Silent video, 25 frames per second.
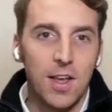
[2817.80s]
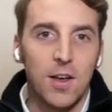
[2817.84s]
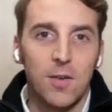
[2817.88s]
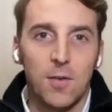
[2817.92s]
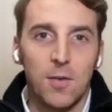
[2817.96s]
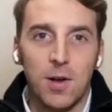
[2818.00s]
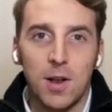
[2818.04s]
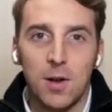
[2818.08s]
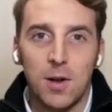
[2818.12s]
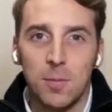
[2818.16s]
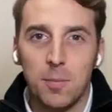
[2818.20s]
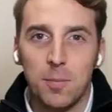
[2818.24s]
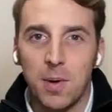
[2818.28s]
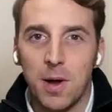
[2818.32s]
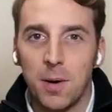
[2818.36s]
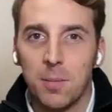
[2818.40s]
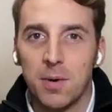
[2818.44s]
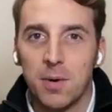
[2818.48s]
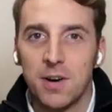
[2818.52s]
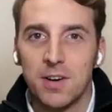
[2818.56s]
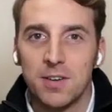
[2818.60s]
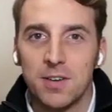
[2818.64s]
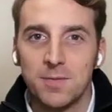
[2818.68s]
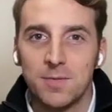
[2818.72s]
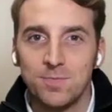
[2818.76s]
Well,
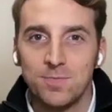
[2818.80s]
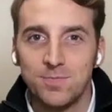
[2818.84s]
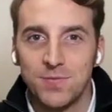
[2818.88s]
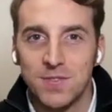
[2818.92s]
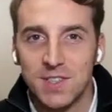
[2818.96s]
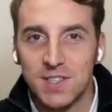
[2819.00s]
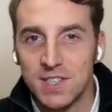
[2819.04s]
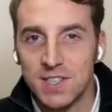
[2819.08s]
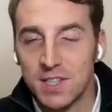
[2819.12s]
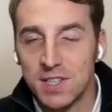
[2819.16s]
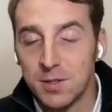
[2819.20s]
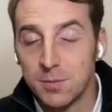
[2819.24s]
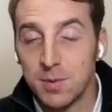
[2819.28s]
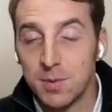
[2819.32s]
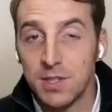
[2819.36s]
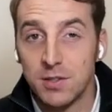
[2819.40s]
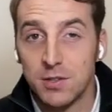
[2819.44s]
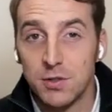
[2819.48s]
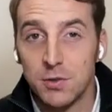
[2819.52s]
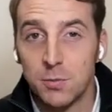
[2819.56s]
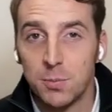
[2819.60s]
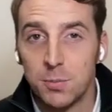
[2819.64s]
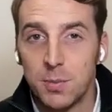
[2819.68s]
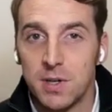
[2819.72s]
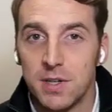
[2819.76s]
Barbara, this has been
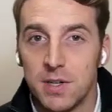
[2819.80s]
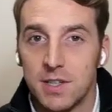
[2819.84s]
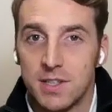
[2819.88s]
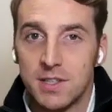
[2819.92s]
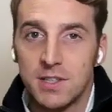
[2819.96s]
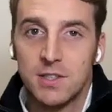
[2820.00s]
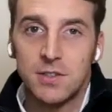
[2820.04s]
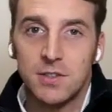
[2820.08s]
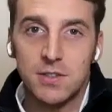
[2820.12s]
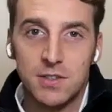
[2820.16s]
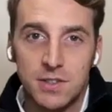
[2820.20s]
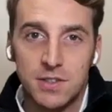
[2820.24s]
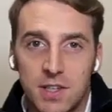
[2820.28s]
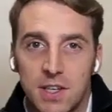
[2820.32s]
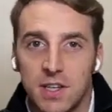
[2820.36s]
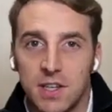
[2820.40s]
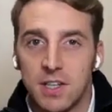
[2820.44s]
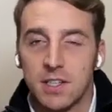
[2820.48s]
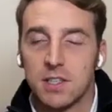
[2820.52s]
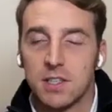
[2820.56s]
super interesting,